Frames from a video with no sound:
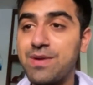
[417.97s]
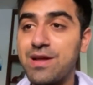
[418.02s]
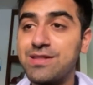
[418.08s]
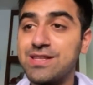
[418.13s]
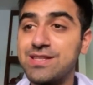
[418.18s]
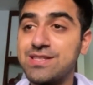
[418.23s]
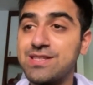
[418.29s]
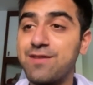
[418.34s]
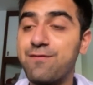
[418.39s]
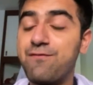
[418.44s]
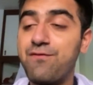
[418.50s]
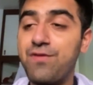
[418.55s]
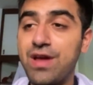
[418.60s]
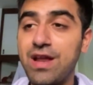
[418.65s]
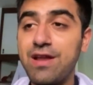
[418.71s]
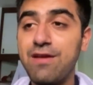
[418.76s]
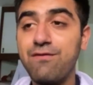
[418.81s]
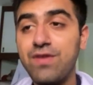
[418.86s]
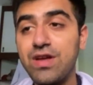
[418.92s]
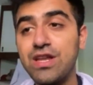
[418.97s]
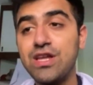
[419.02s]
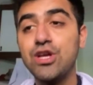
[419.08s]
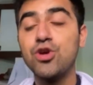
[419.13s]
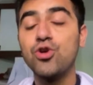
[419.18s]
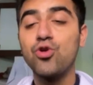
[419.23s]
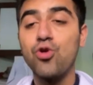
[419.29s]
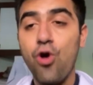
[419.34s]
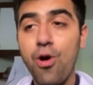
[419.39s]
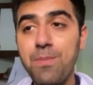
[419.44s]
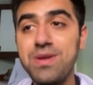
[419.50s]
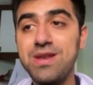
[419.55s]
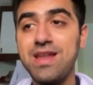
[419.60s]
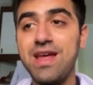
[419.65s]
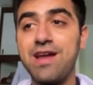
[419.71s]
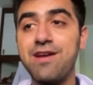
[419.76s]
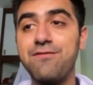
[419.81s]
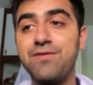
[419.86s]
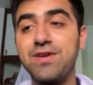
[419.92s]
And this is a very, very common
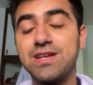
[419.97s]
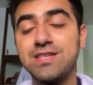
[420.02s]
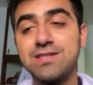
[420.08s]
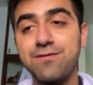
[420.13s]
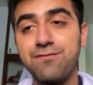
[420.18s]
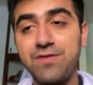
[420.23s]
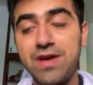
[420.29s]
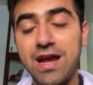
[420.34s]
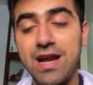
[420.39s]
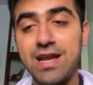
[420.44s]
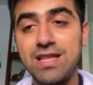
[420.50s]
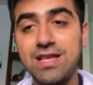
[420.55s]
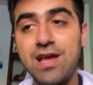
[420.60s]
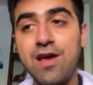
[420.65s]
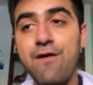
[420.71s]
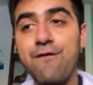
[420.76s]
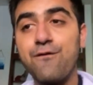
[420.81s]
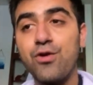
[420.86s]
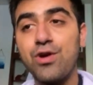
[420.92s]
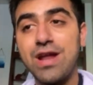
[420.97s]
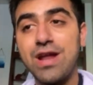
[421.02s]
adverse effect for